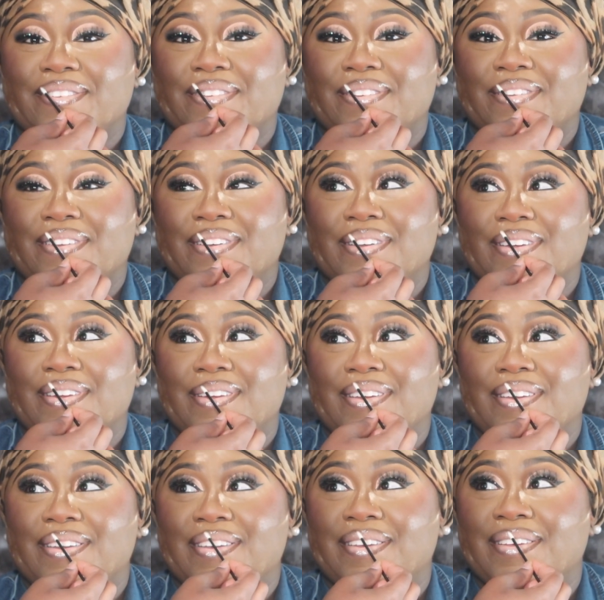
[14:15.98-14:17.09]
We was having a good
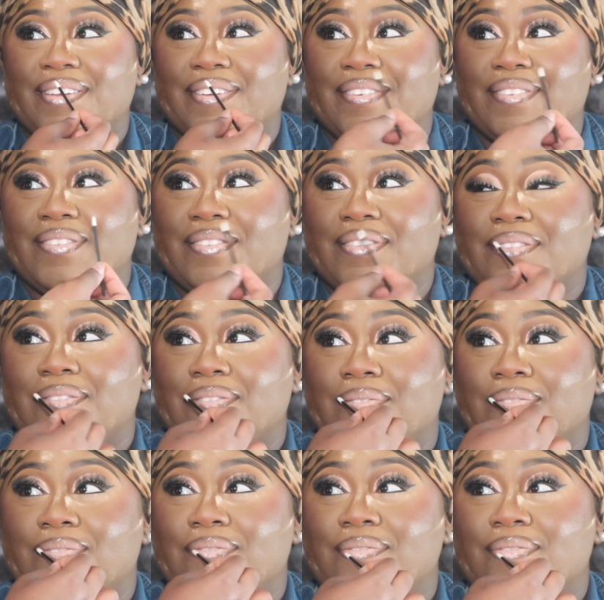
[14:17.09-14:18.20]
conversation, you guys. I
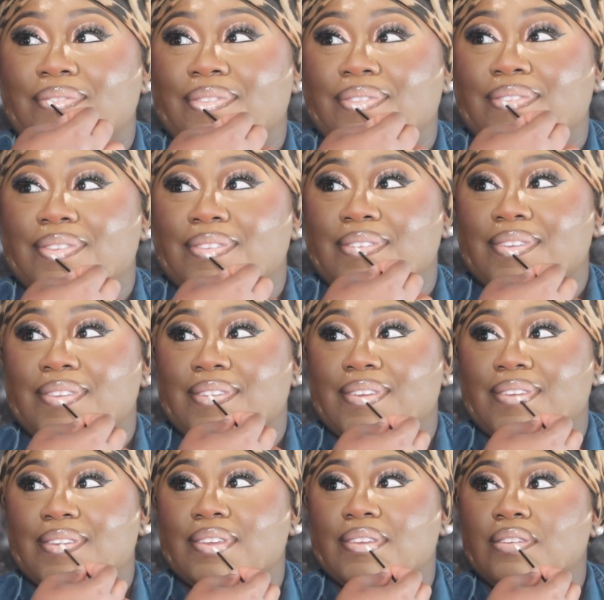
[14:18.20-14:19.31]
could barely get the lip
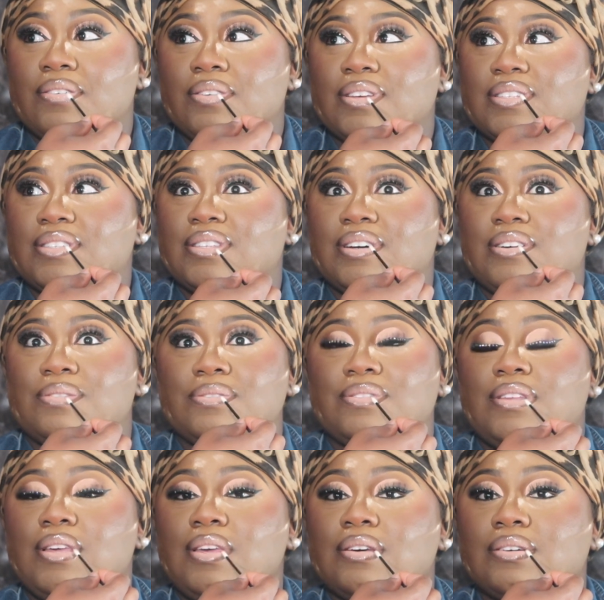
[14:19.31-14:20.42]
gloss on her lip
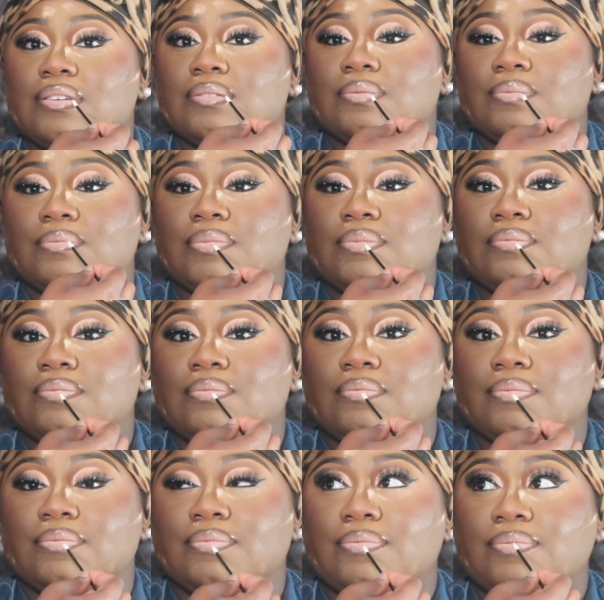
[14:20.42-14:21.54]
because we was having a good
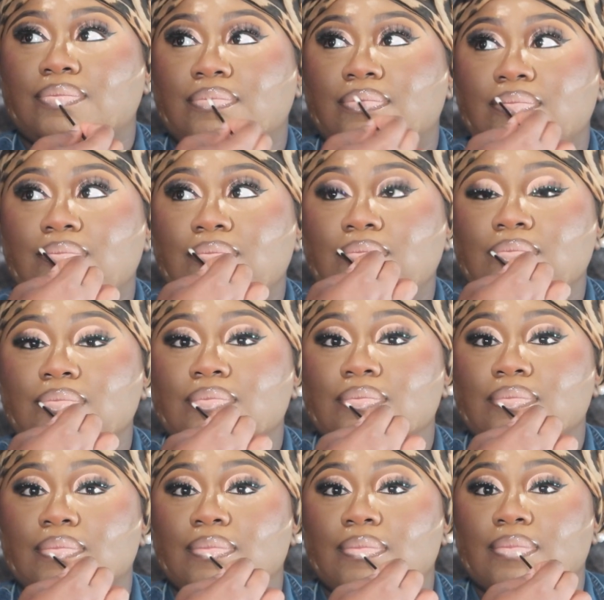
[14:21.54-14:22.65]
conversation.
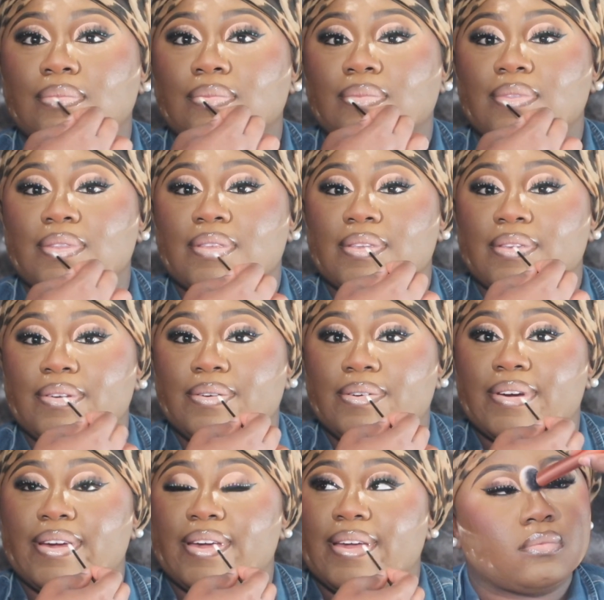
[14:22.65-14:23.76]
But
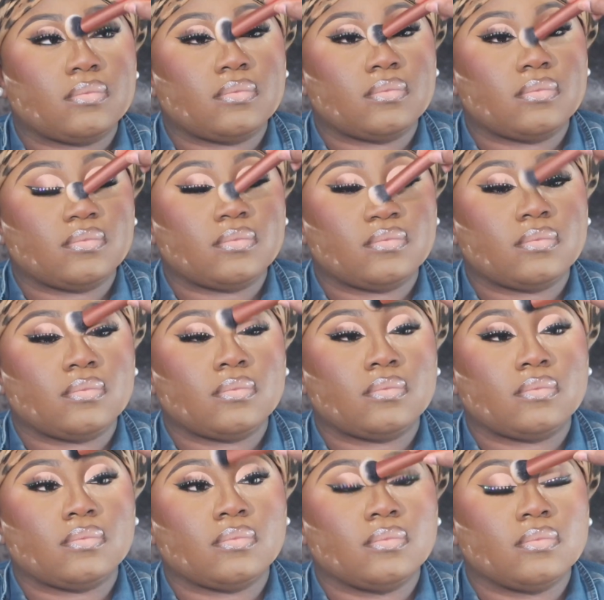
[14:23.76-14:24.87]
yes, now I'm going
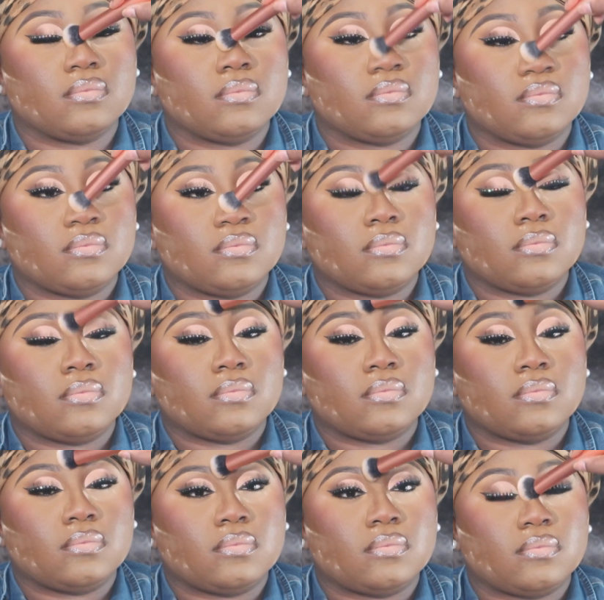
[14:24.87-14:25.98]
in with this
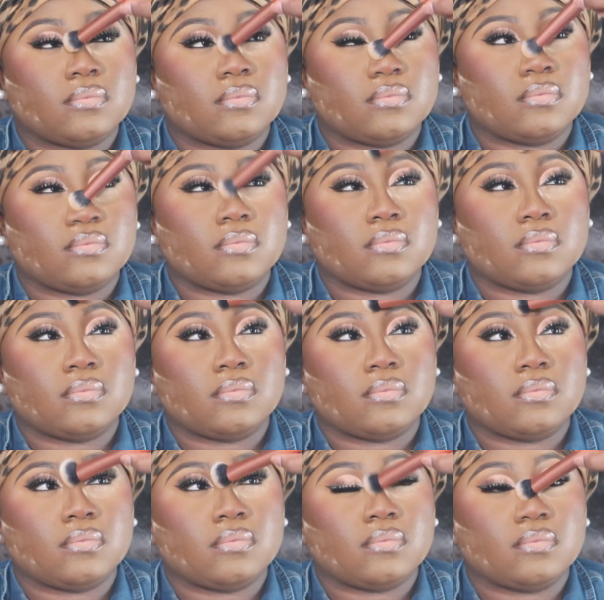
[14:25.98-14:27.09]
foundation brush, and I'm just
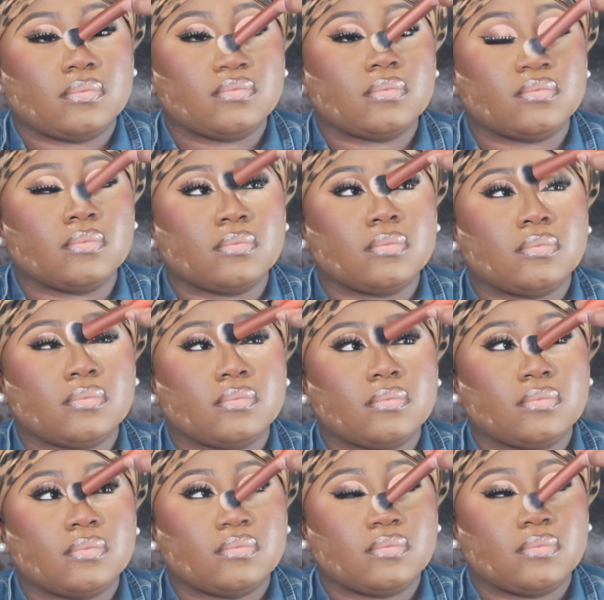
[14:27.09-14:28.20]
tapping the
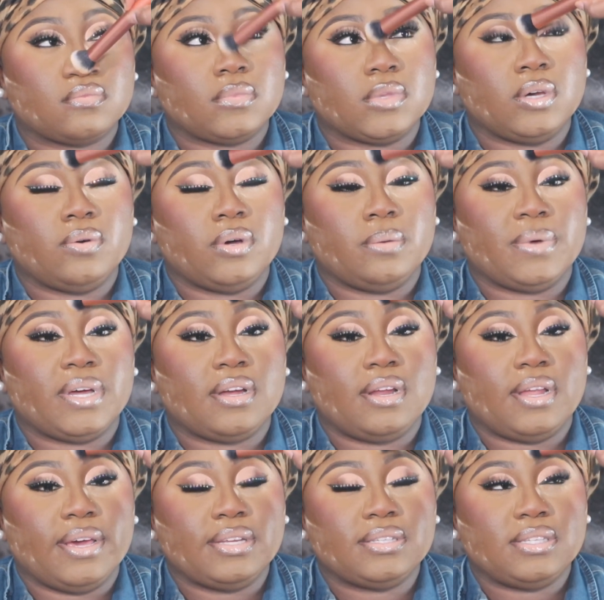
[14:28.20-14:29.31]
setting powder
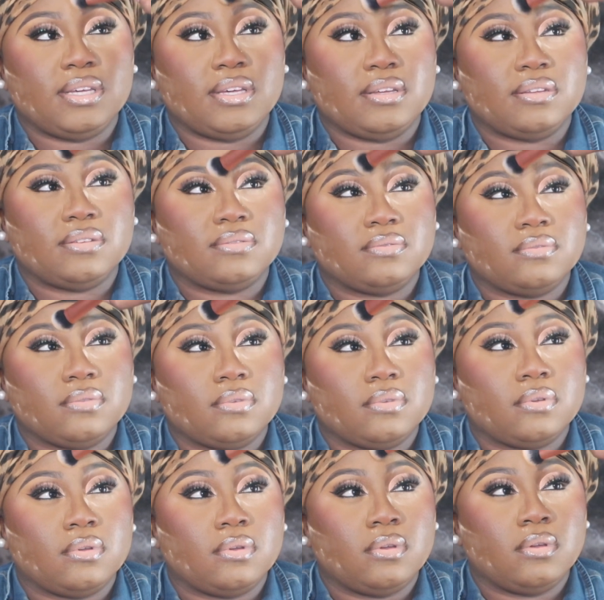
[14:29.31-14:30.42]
into her skin.
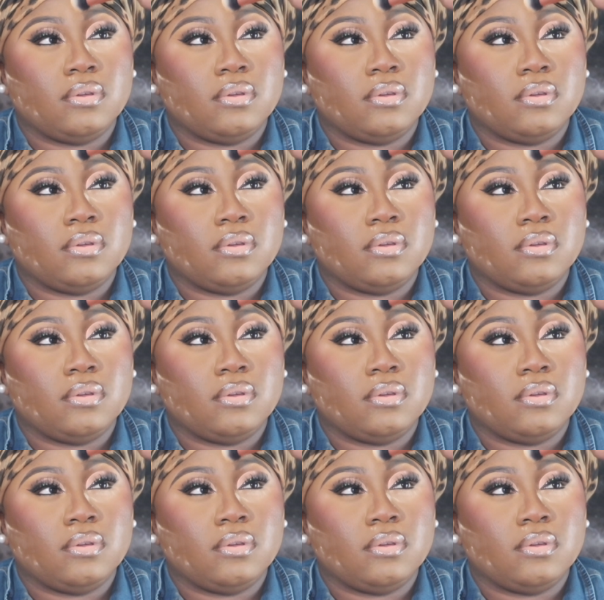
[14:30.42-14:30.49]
